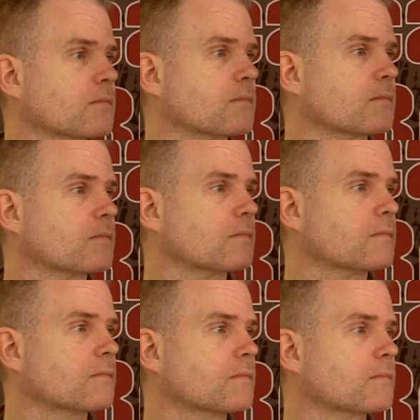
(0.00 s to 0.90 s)

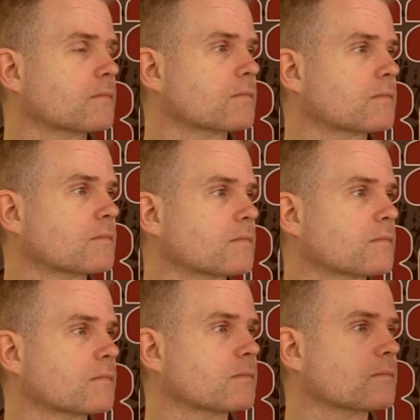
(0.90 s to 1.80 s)

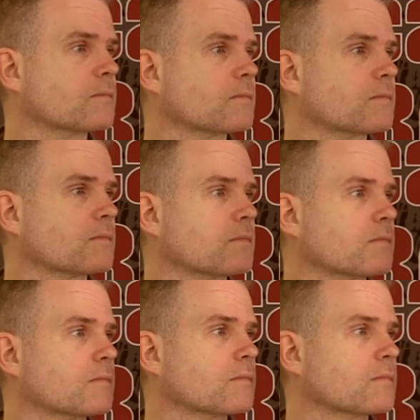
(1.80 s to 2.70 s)

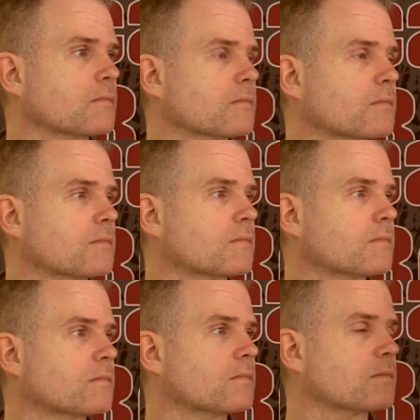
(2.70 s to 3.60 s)

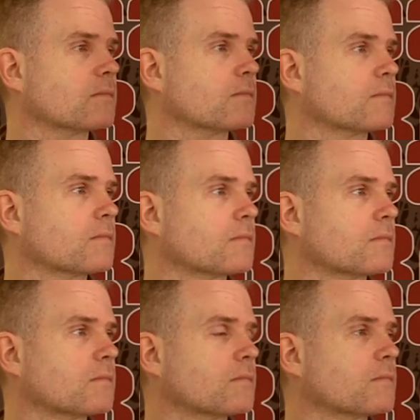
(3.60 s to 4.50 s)

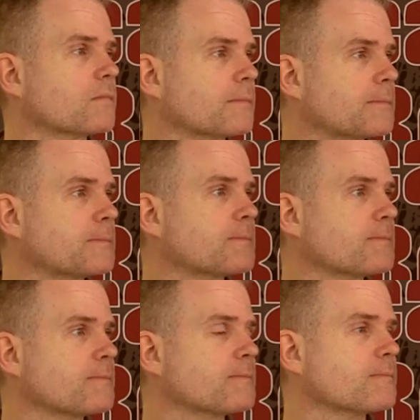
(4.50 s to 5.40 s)

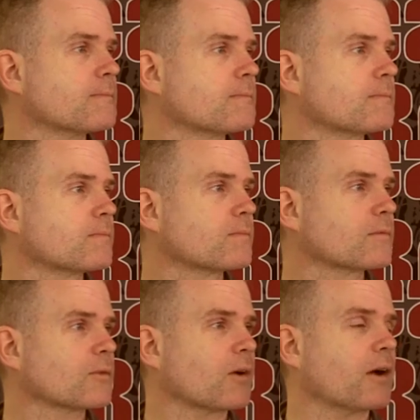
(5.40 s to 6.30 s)

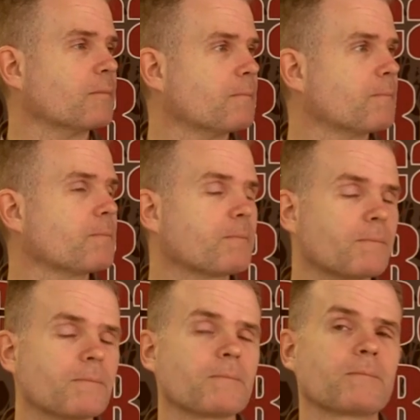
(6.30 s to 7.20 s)

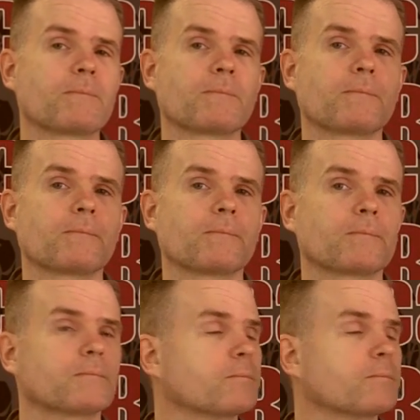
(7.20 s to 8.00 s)
(silent)